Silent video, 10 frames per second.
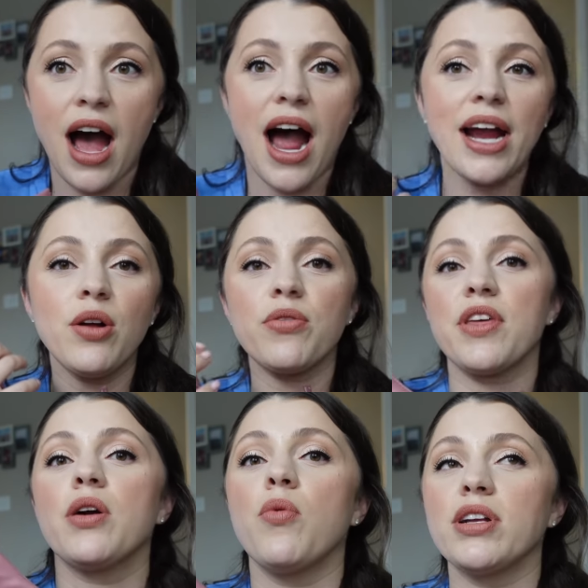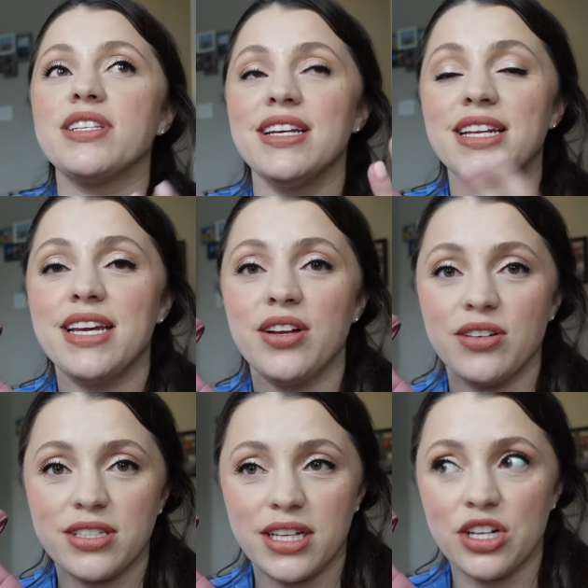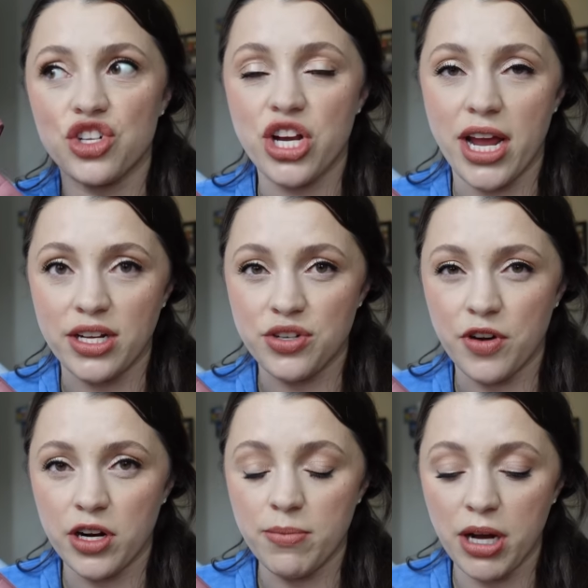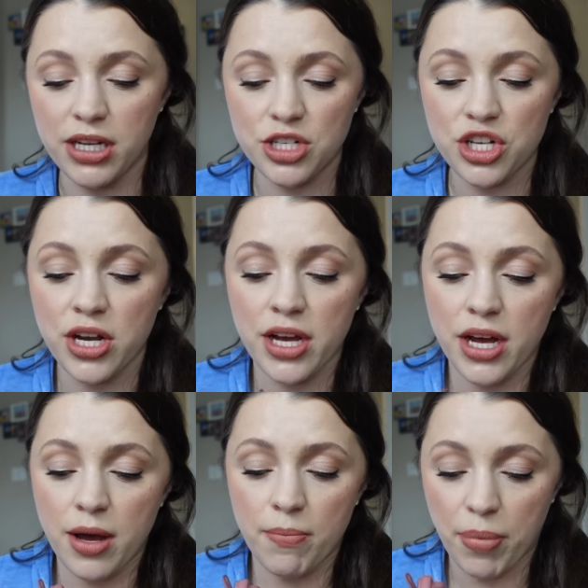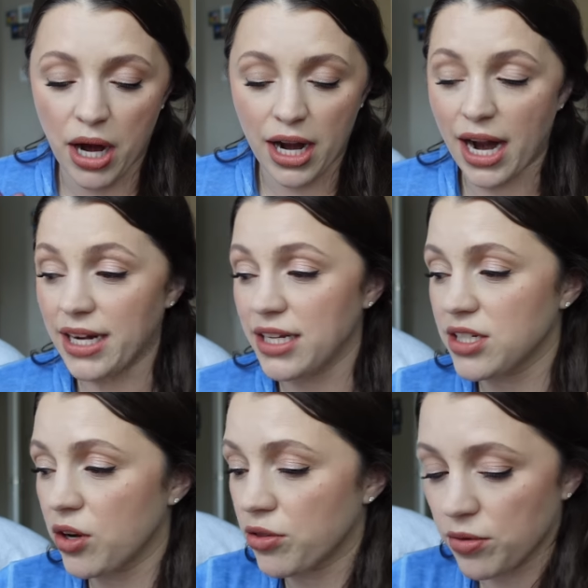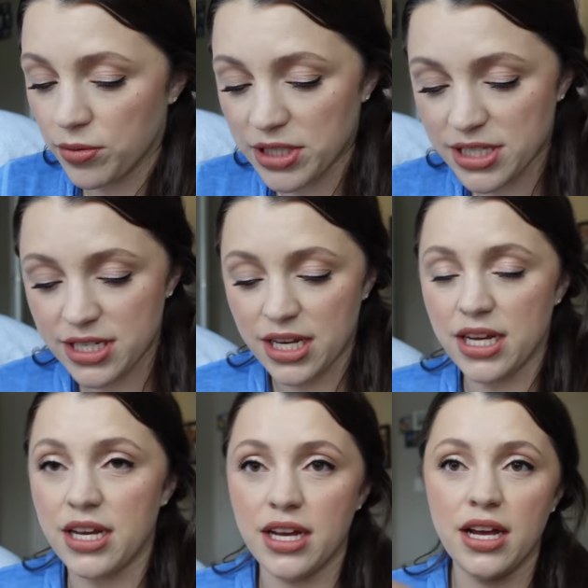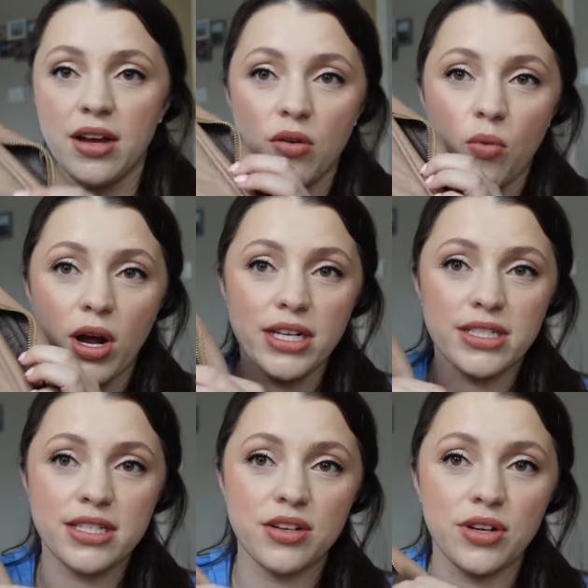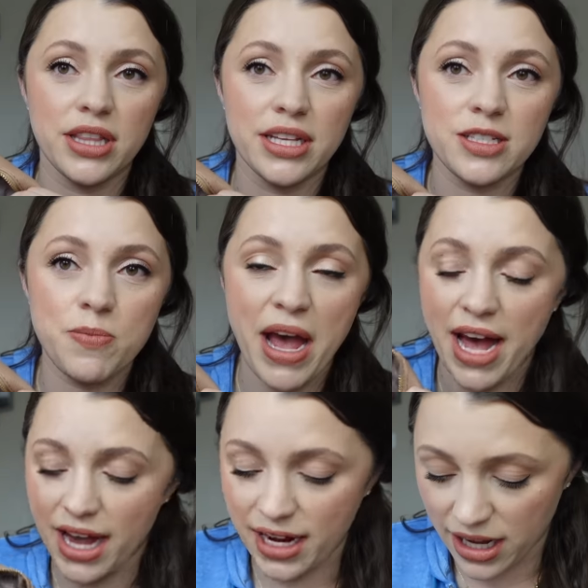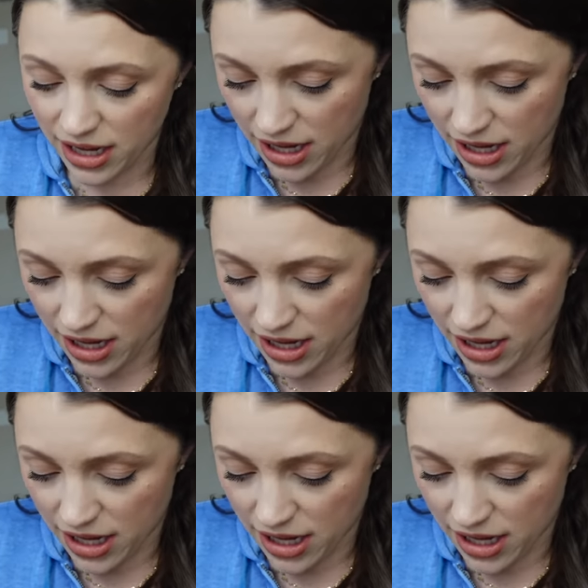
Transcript: I don't think what's in here is going to change very much. But I need to go through and see what is still in this bag.